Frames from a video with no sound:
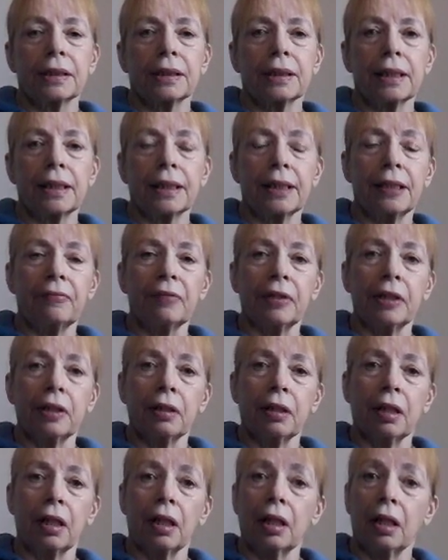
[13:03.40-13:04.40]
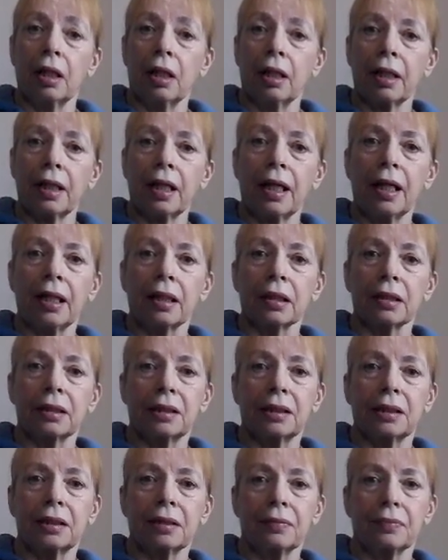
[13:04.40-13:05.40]
To leaving a
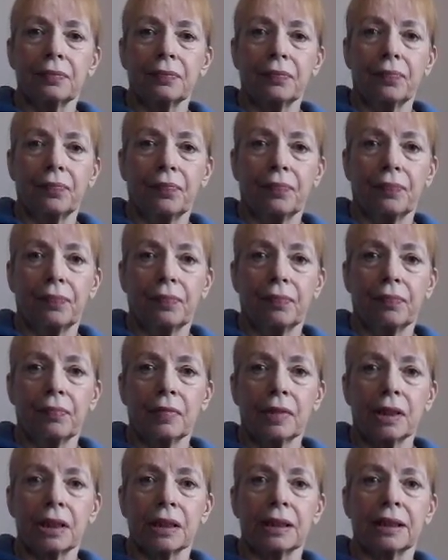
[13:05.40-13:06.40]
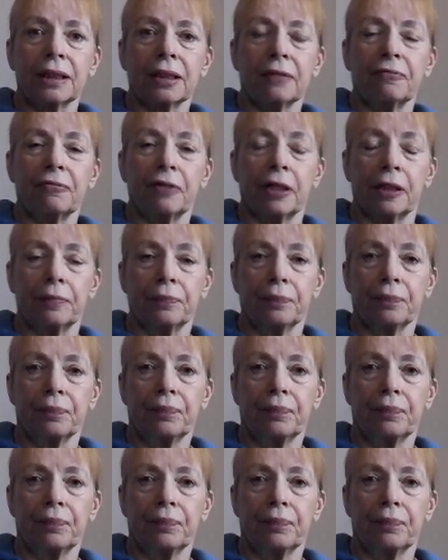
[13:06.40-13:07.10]
cat to suffer